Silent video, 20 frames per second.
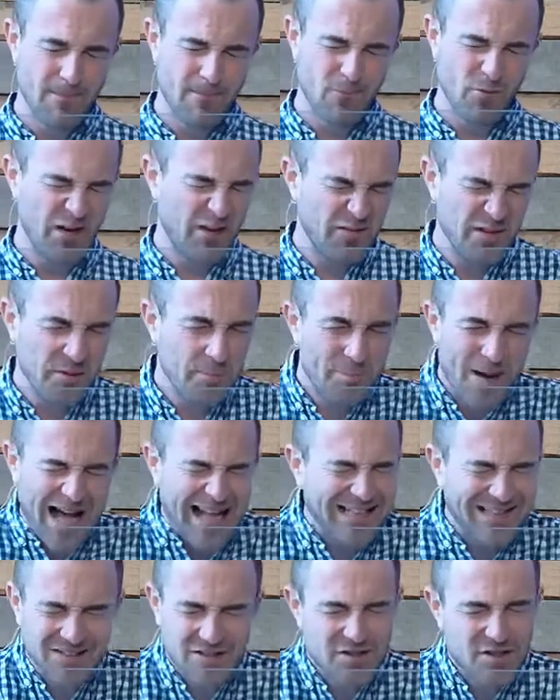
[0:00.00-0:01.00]
whatever the
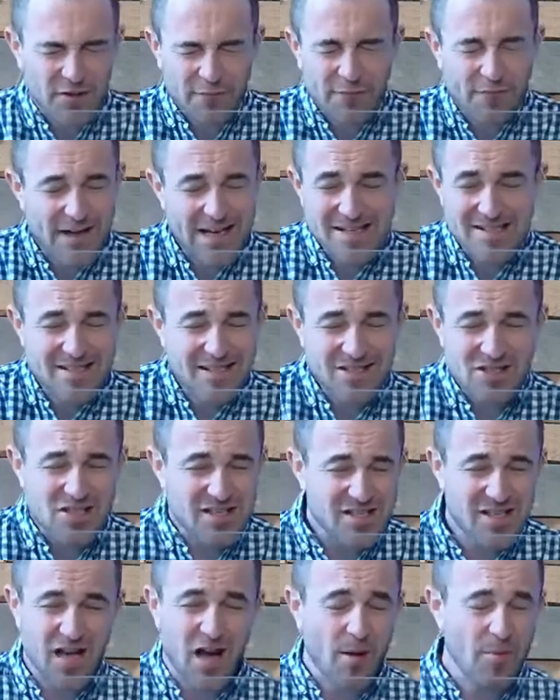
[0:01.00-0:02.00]
battles you're facing,
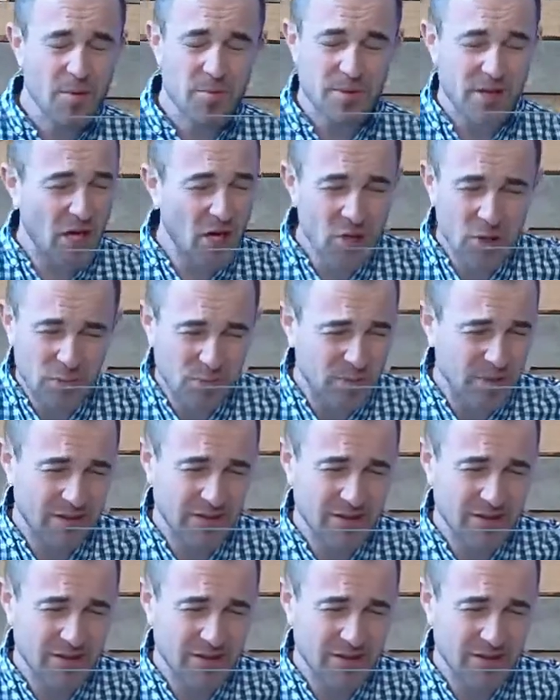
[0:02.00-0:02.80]
just come and be open.